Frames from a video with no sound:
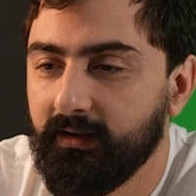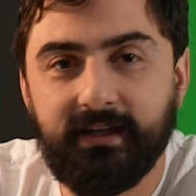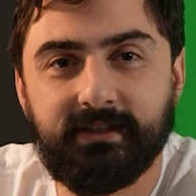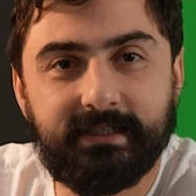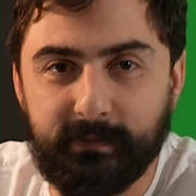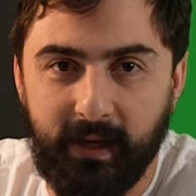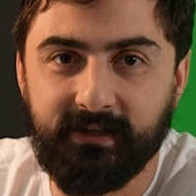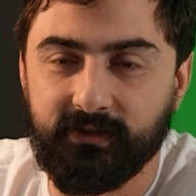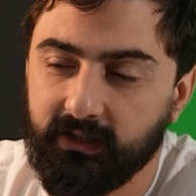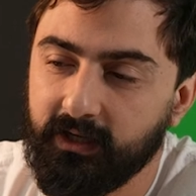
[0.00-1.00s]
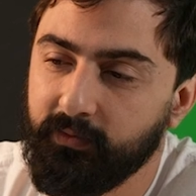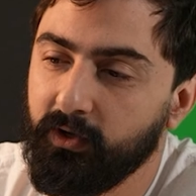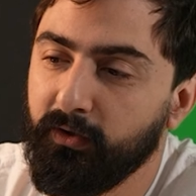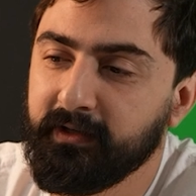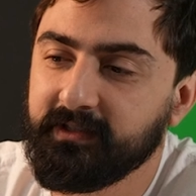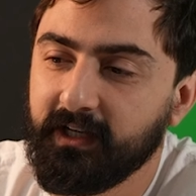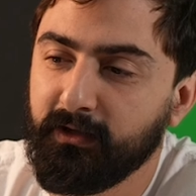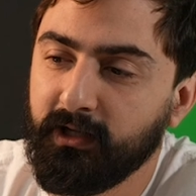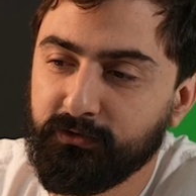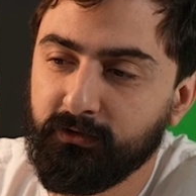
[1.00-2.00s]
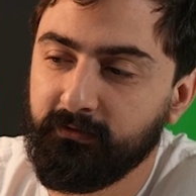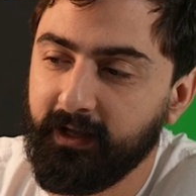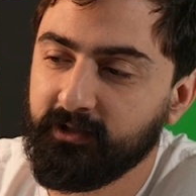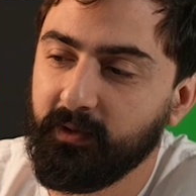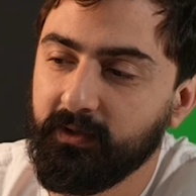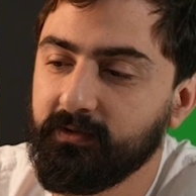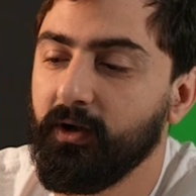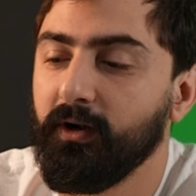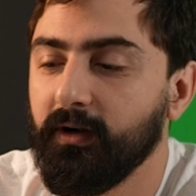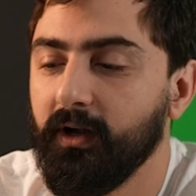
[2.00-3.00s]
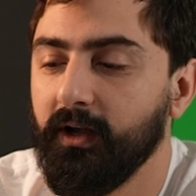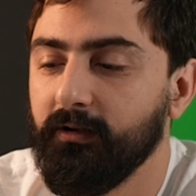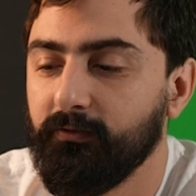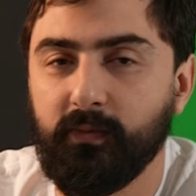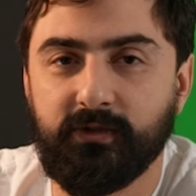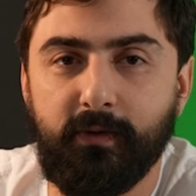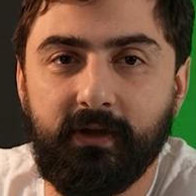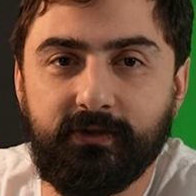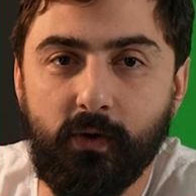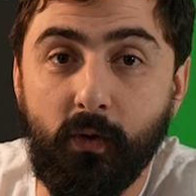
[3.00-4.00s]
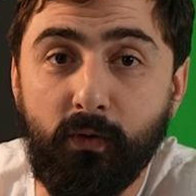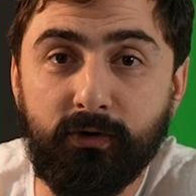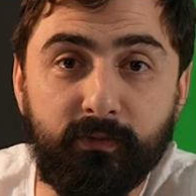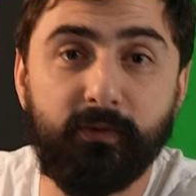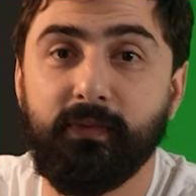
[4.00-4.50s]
It's amazing. I mean, all these technological advancements are from something so horrible,